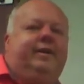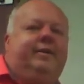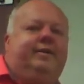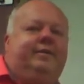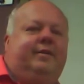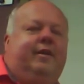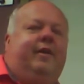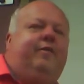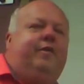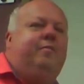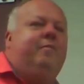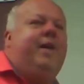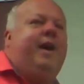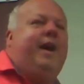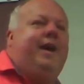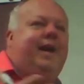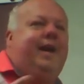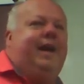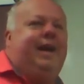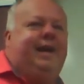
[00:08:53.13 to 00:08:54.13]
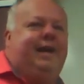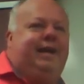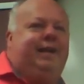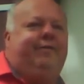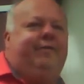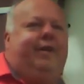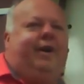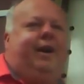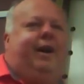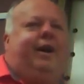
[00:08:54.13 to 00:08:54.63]
So if you made an
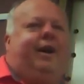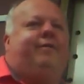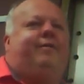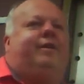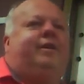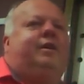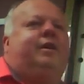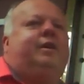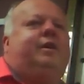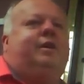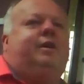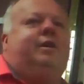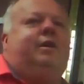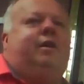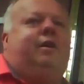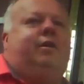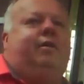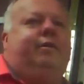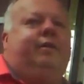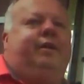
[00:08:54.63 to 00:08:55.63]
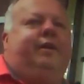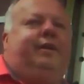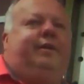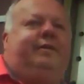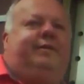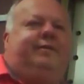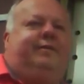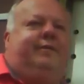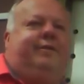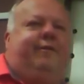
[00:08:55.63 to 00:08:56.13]
85 on
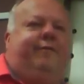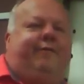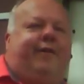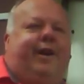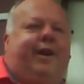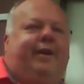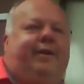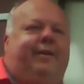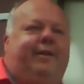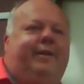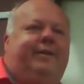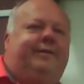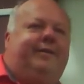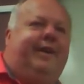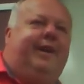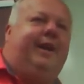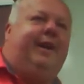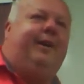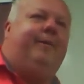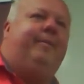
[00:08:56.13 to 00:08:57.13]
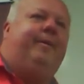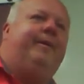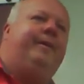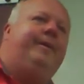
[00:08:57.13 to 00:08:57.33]
the final exam,